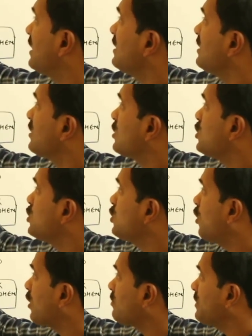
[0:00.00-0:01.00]
the
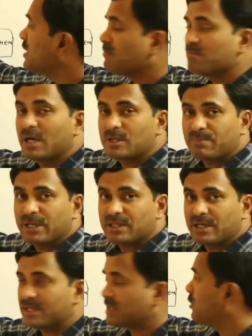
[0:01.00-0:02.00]
normal blood
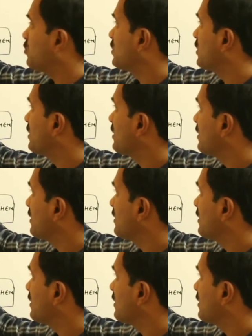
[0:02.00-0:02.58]
platelet count.